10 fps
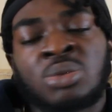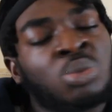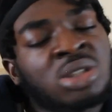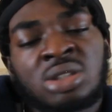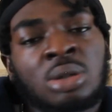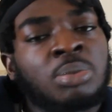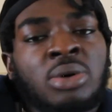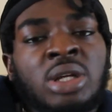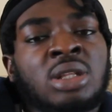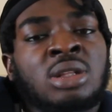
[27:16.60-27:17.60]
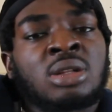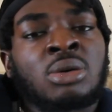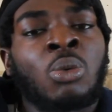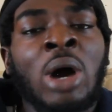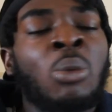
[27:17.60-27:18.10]
What's the point?
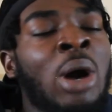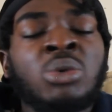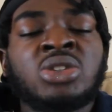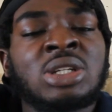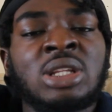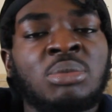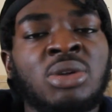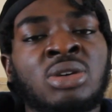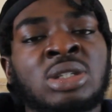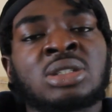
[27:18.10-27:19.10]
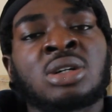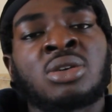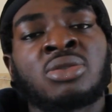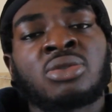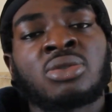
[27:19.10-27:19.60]
Why would you limit
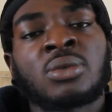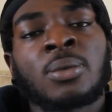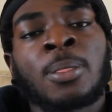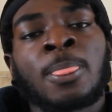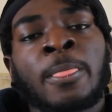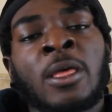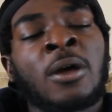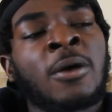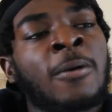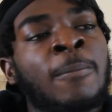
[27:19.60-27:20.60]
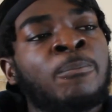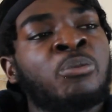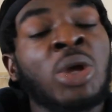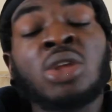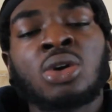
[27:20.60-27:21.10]
yourself?
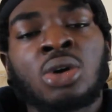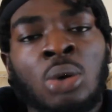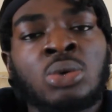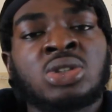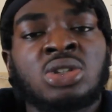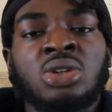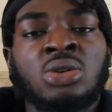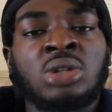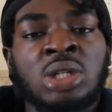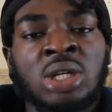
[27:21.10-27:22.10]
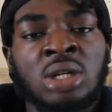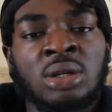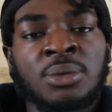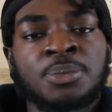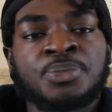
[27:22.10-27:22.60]
When you go to uni,
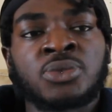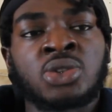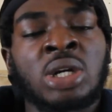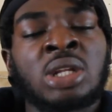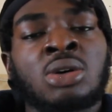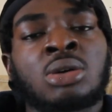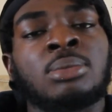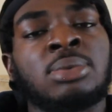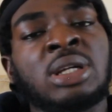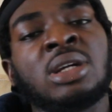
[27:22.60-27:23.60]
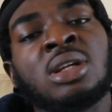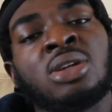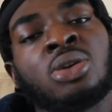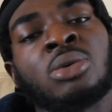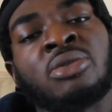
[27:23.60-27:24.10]
you're in a completely
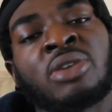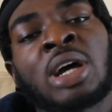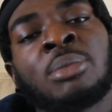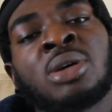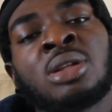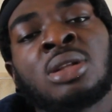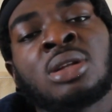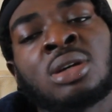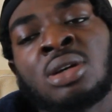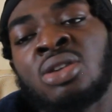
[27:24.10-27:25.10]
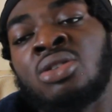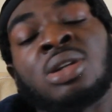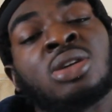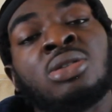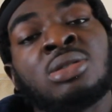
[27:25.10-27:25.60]
new environment, you're
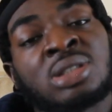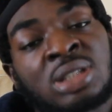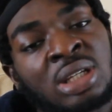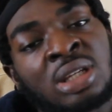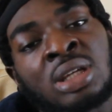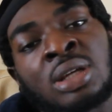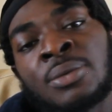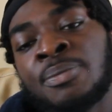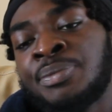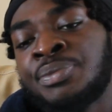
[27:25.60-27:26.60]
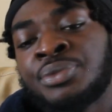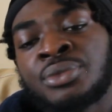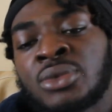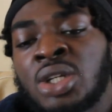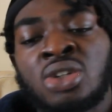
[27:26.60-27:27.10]
in a new city.
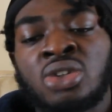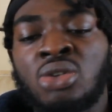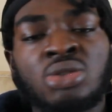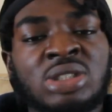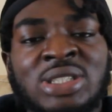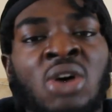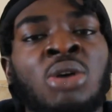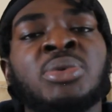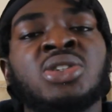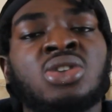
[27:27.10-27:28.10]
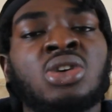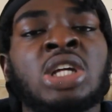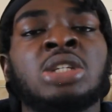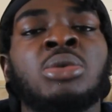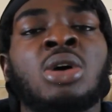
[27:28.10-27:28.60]
Use that
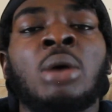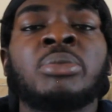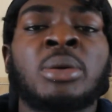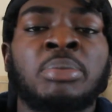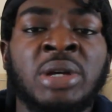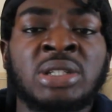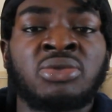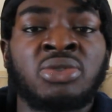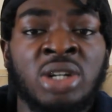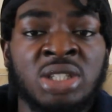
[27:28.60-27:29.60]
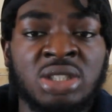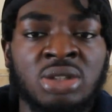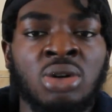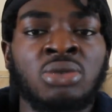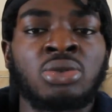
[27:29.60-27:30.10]
opportunity to become the best
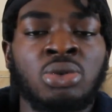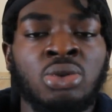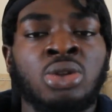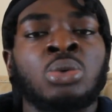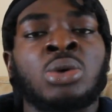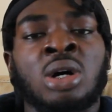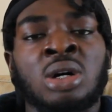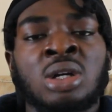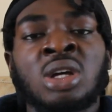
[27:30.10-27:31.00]
version of who you are.